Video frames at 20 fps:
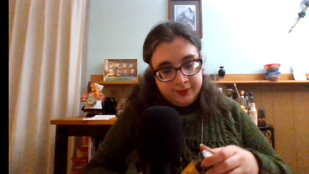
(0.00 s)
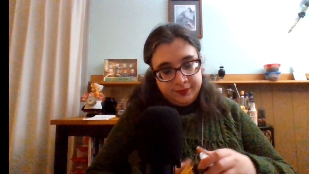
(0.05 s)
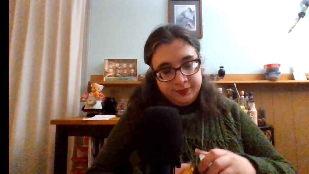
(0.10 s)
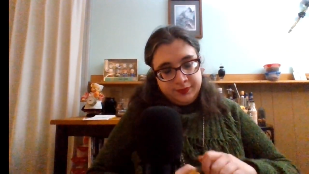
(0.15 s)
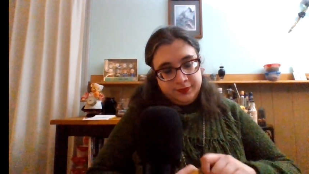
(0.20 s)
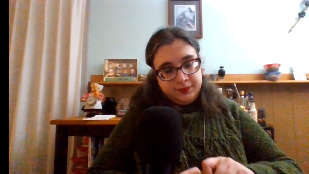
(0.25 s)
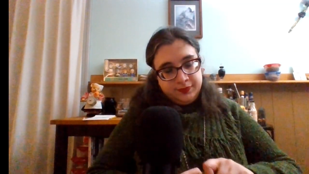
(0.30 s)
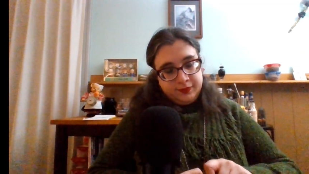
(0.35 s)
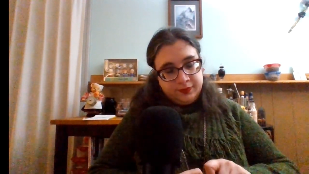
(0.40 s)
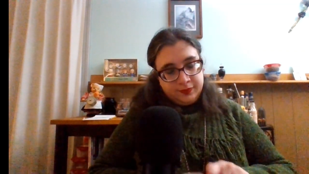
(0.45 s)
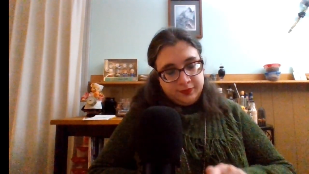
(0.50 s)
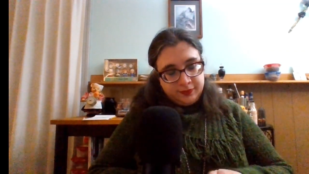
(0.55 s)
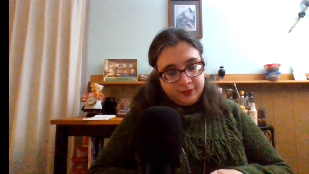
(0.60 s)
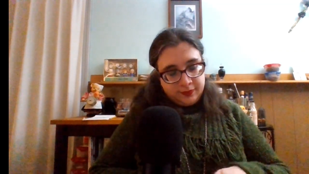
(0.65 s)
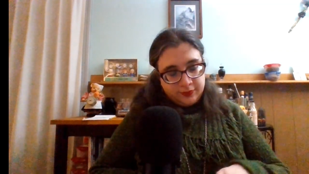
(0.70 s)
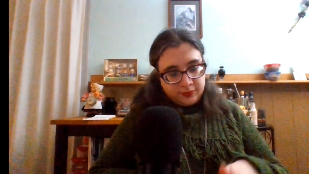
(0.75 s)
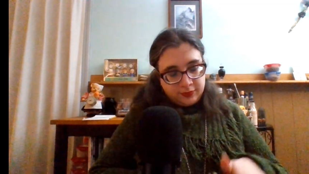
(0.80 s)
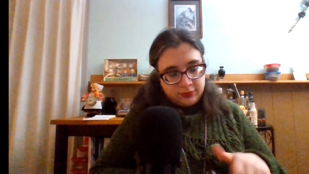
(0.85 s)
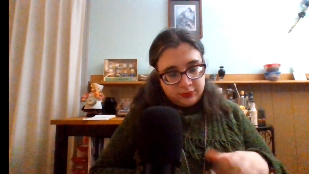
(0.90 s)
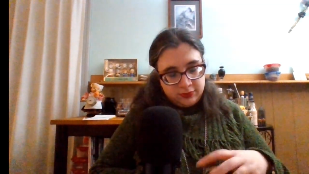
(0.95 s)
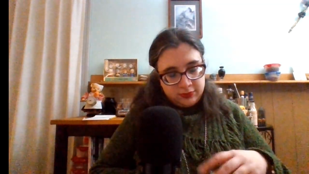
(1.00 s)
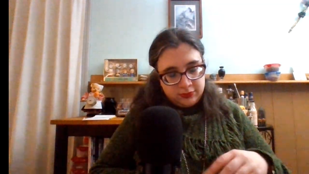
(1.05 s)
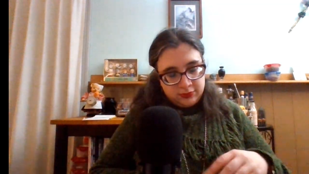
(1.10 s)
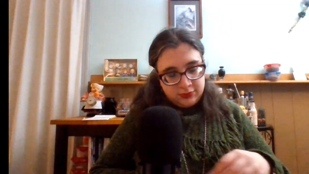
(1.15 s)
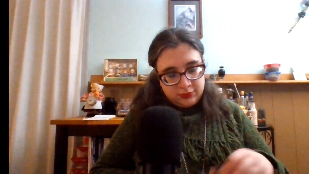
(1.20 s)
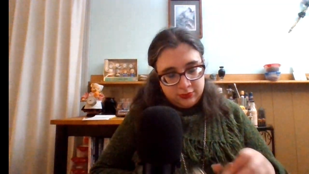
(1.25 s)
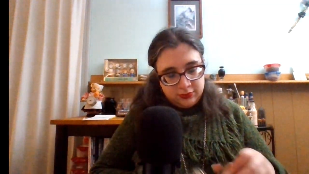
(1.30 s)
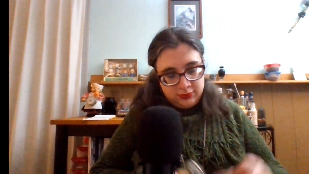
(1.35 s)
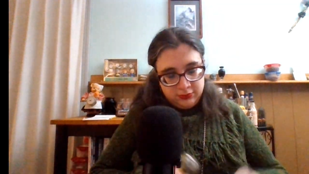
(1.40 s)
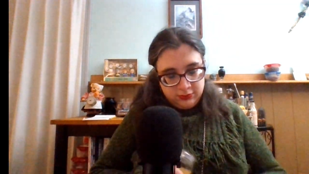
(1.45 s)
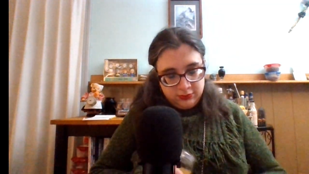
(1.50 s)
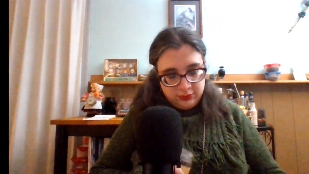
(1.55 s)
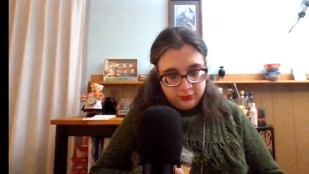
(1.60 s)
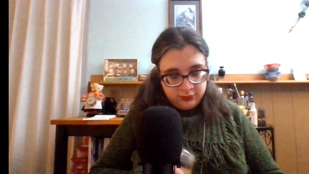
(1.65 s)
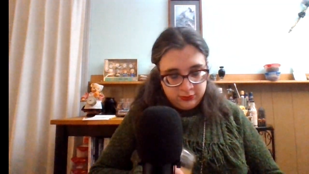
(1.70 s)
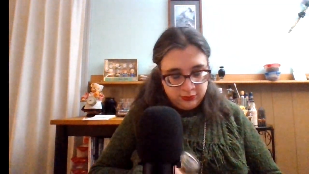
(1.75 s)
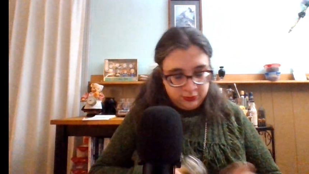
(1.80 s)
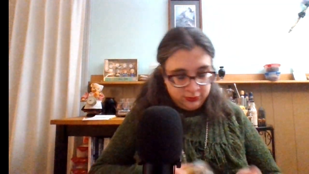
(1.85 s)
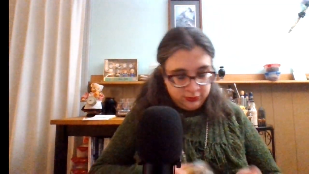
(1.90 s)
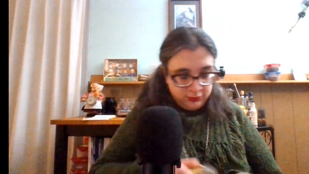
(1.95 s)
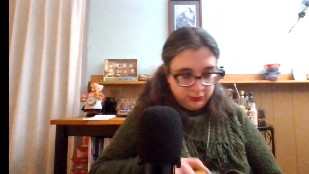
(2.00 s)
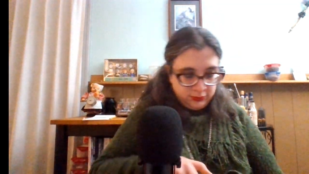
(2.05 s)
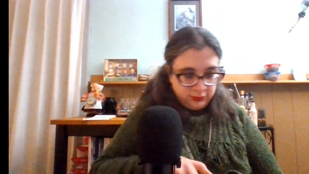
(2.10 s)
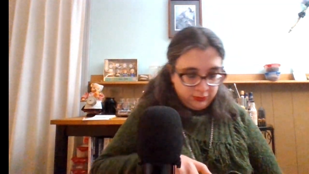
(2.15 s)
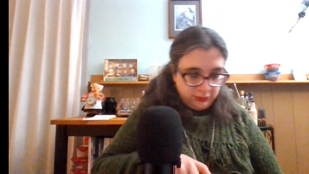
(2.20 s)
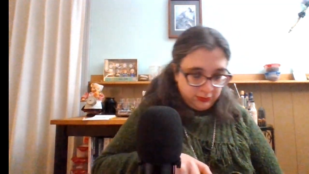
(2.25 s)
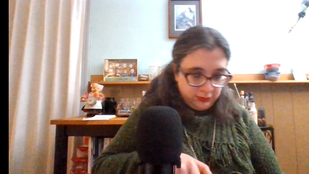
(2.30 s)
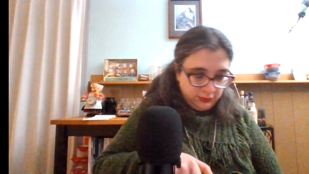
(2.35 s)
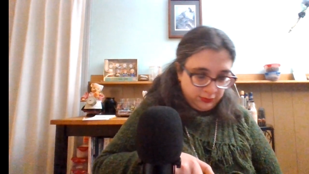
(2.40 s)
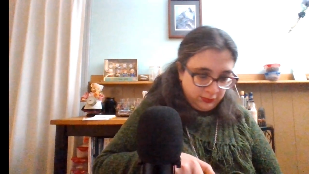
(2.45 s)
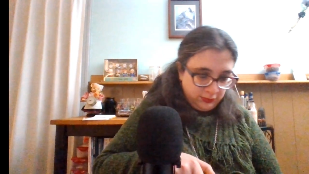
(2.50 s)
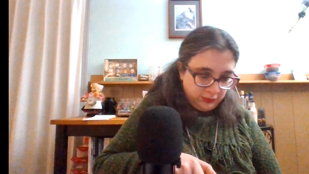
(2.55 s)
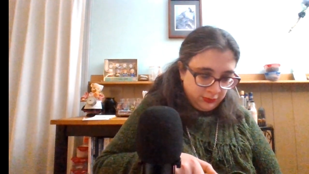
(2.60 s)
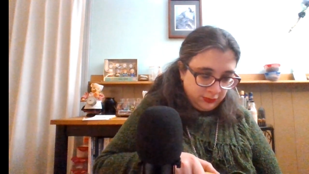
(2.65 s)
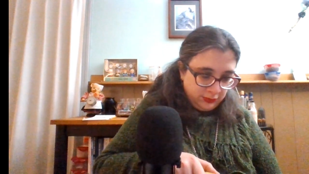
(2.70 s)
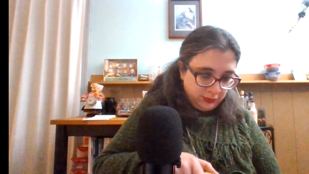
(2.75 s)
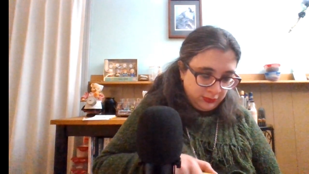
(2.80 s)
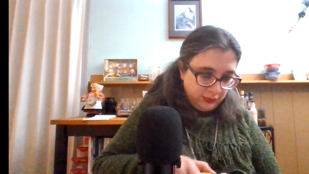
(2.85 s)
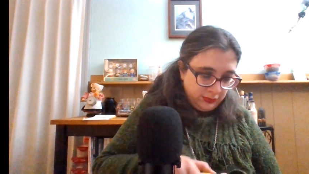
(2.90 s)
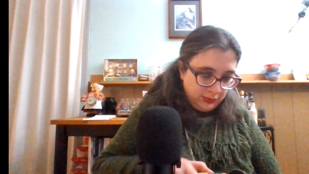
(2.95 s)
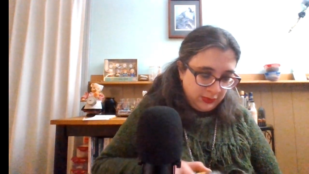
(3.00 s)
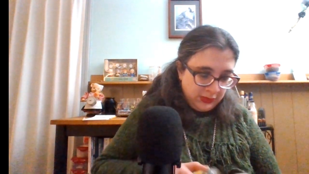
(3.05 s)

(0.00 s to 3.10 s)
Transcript: No one is speaking in this clip.